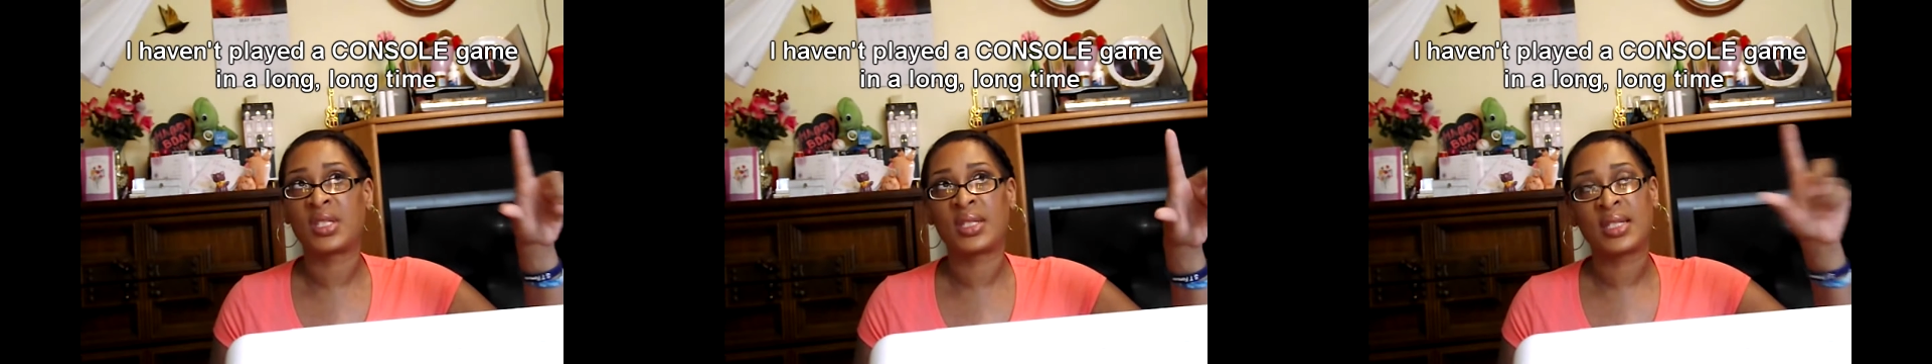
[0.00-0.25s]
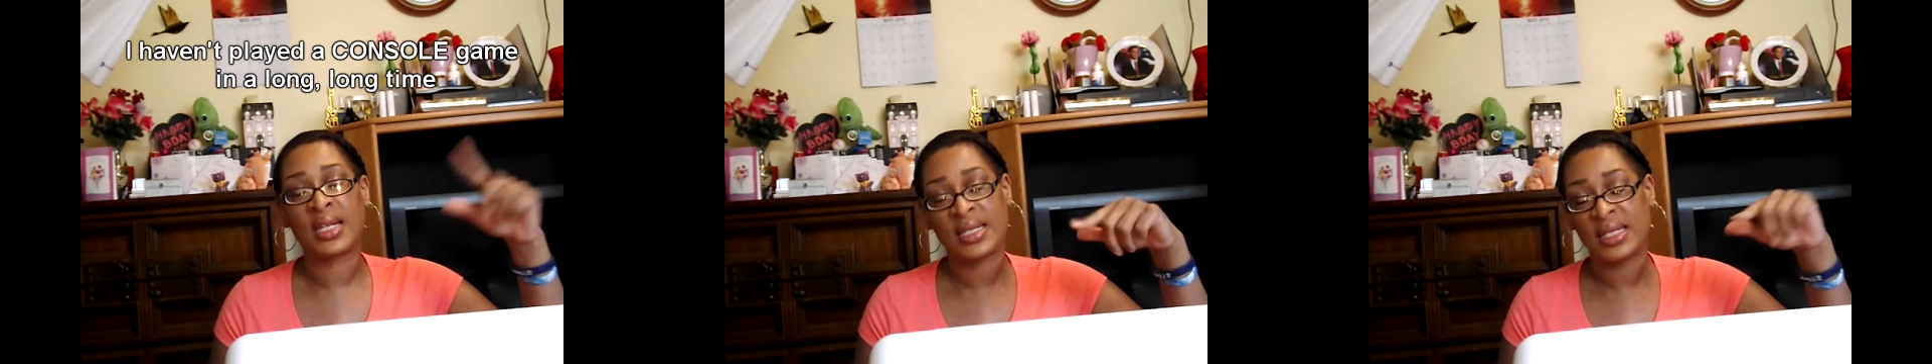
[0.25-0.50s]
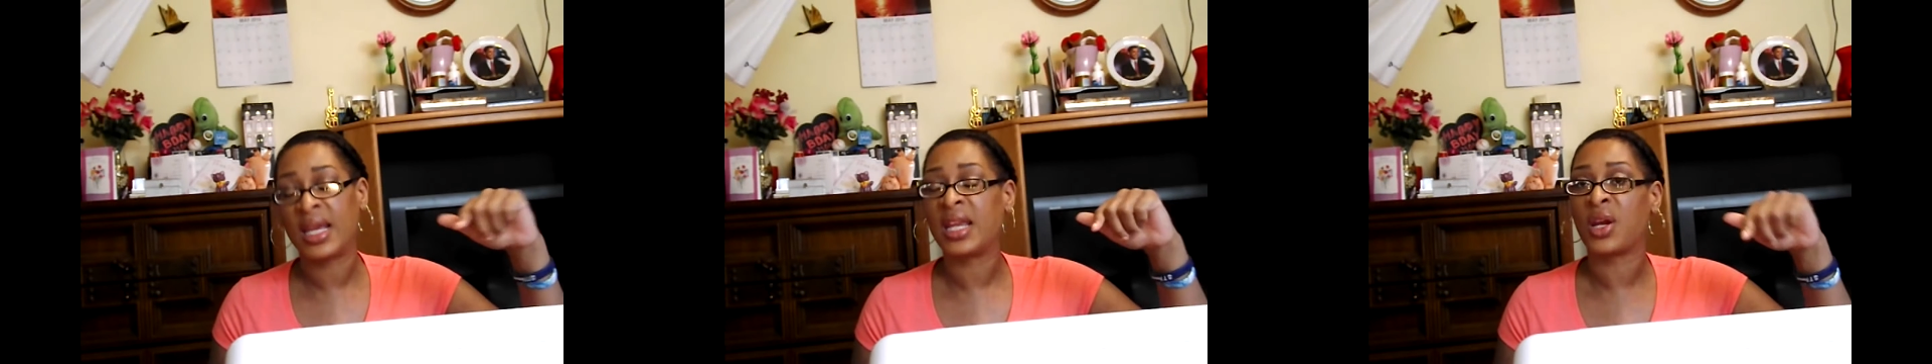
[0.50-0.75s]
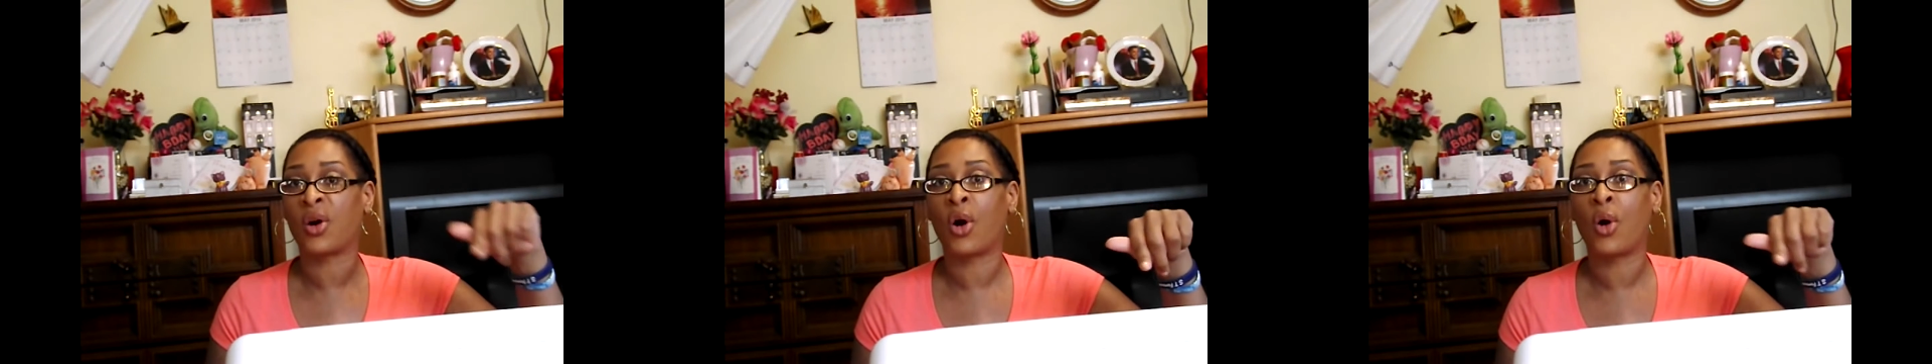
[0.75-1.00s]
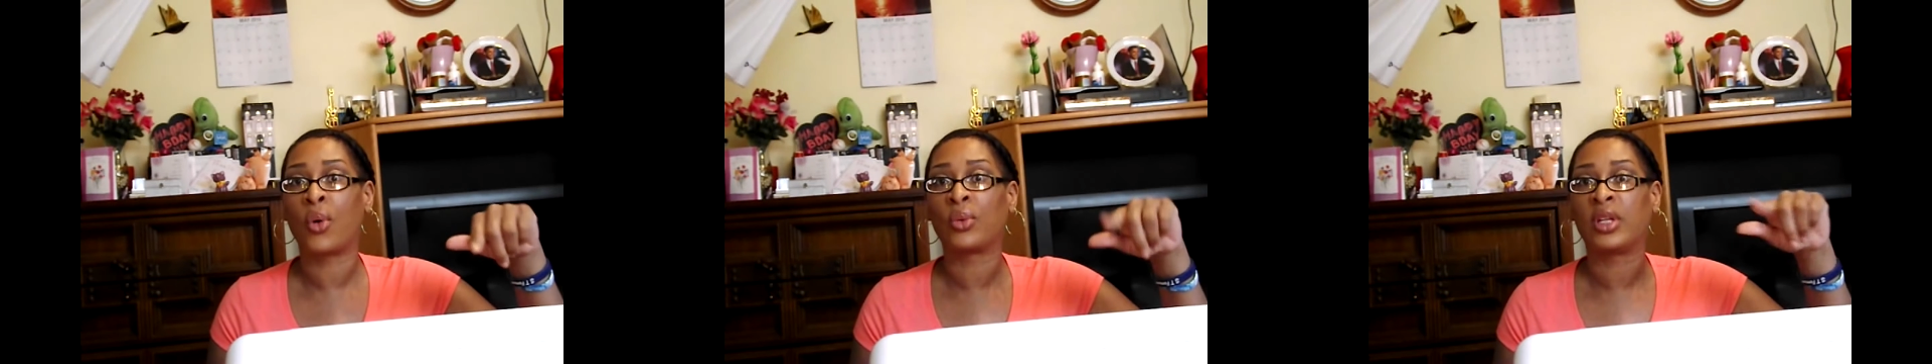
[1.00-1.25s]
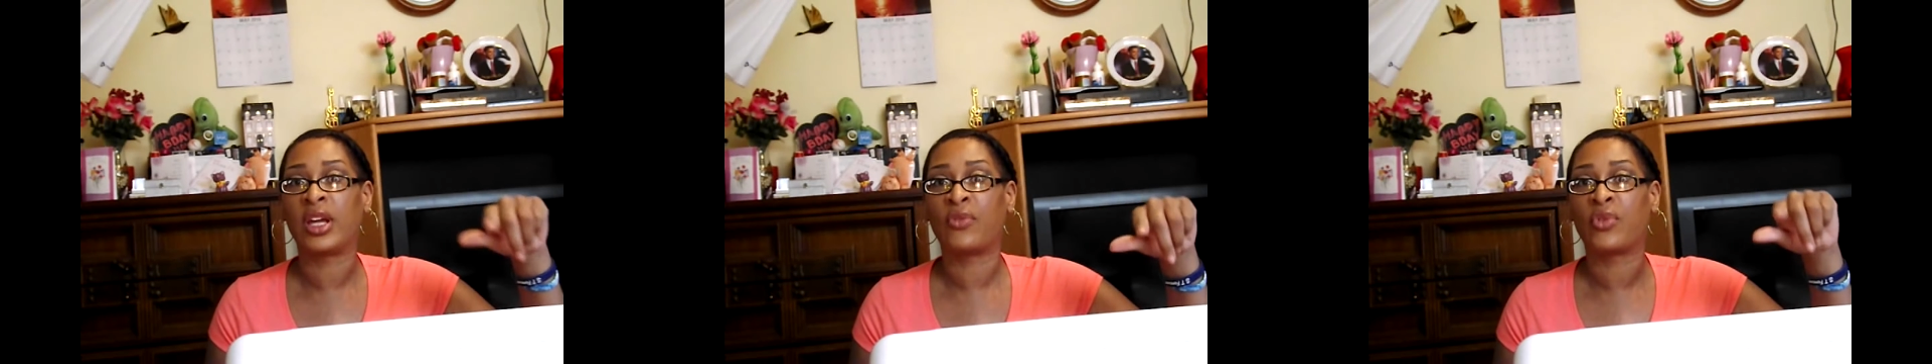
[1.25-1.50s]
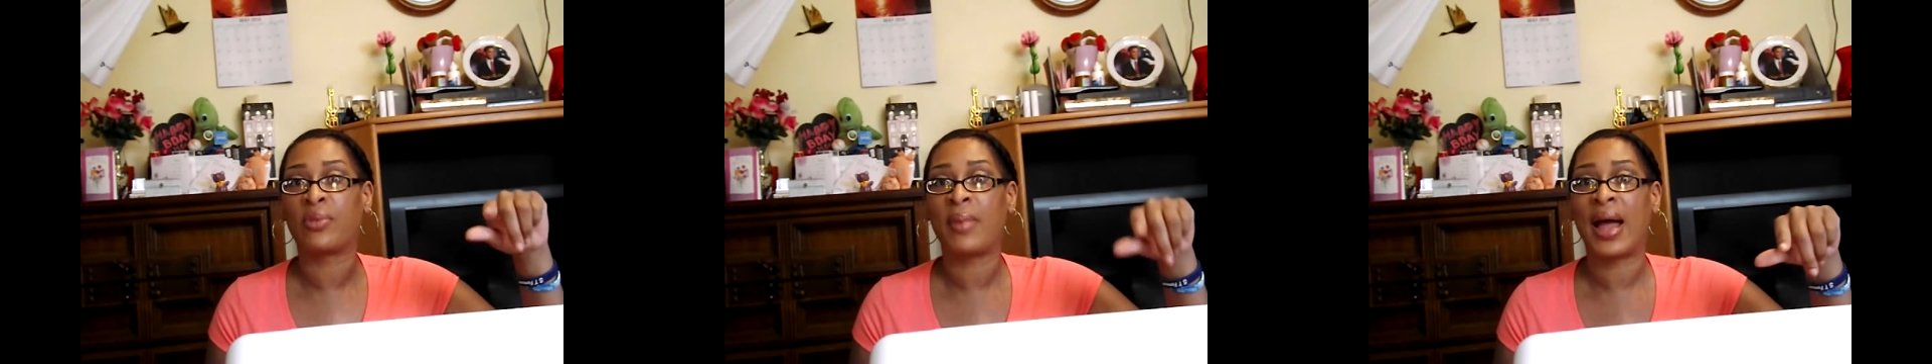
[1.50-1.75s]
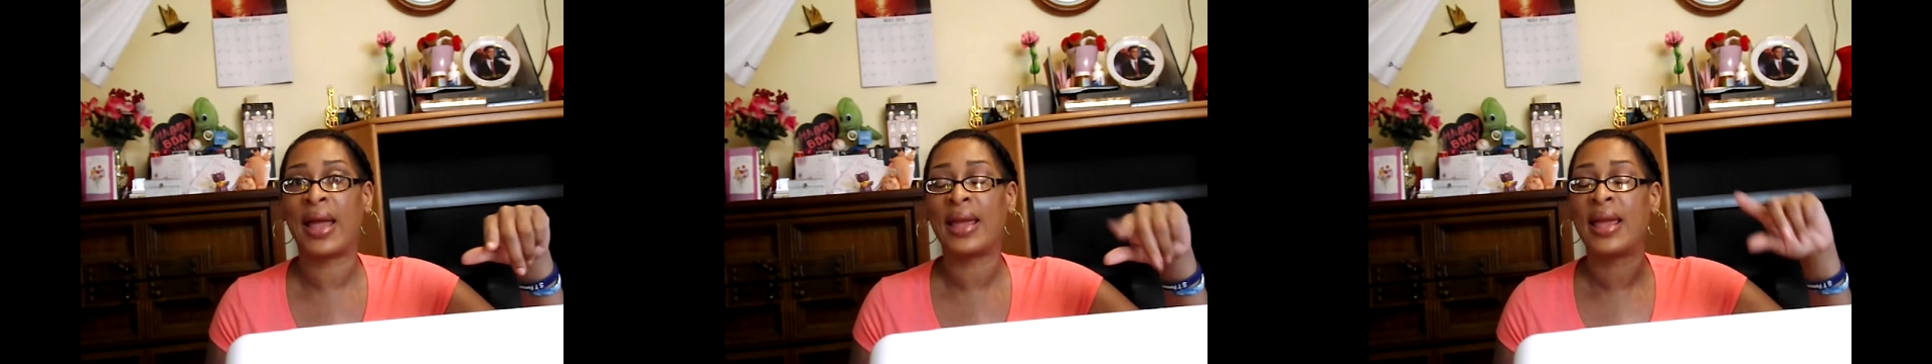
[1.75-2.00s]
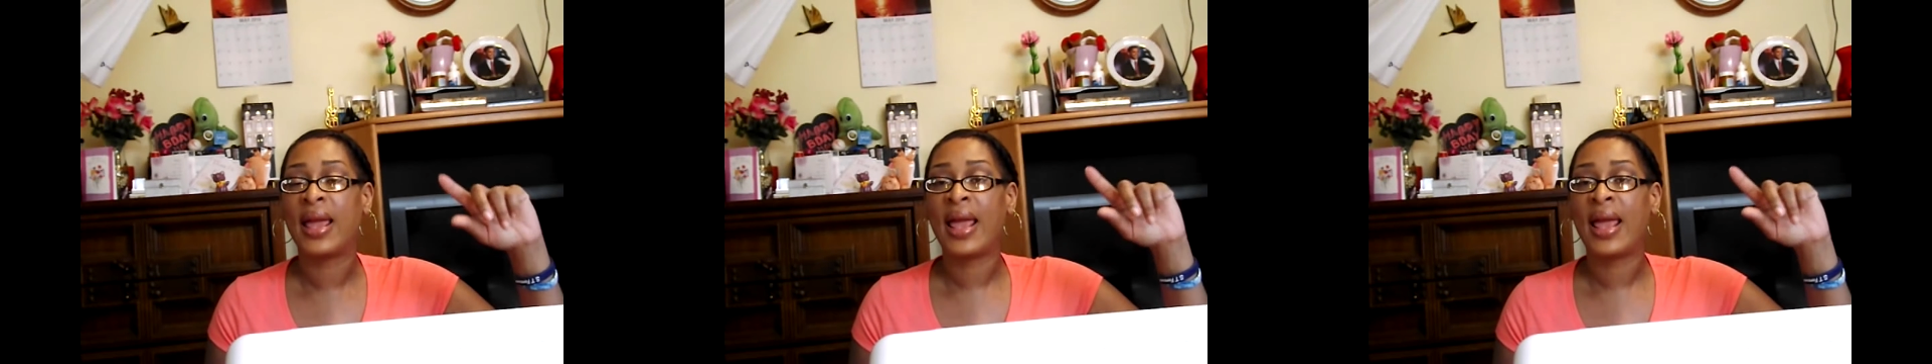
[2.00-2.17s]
16-year-old, live with my